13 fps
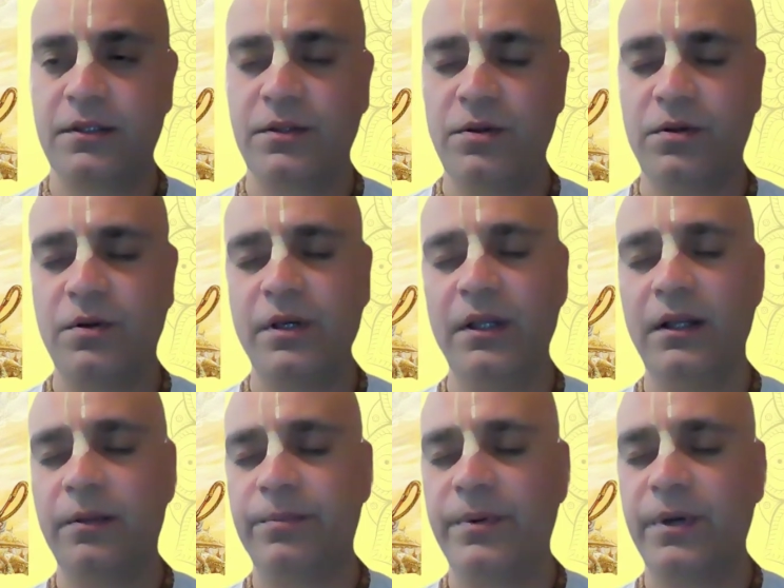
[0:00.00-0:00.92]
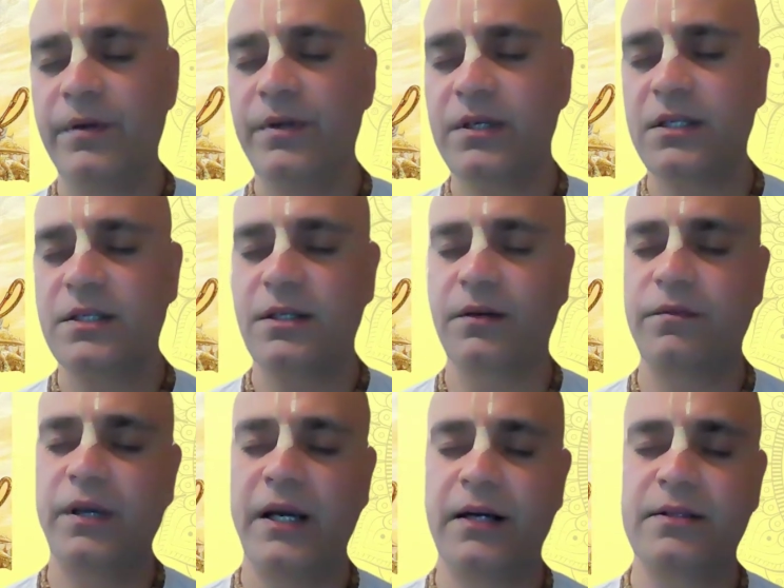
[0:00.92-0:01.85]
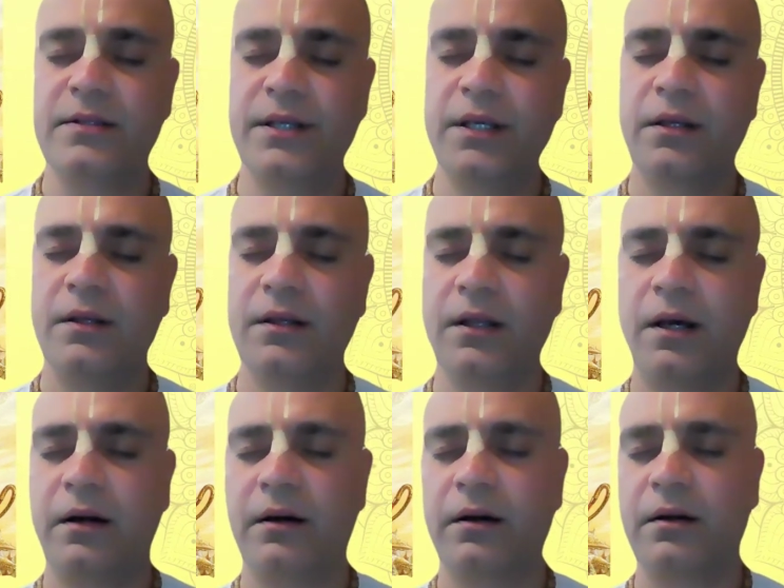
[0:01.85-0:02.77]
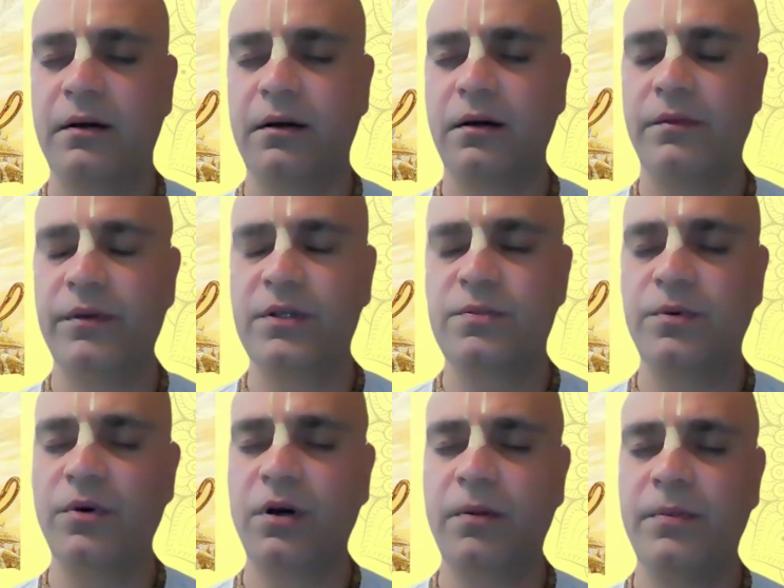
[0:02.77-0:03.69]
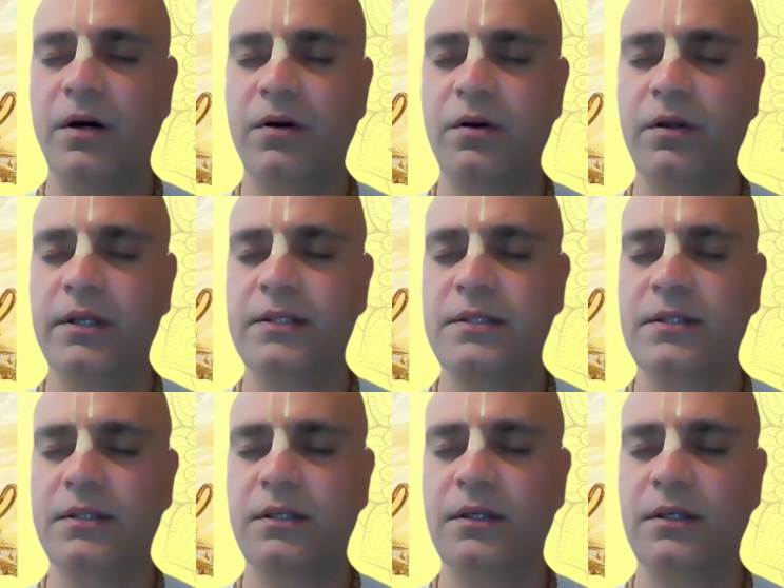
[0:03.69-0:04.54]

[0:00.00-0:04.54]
So in the previous session, we had seen that we spoke about this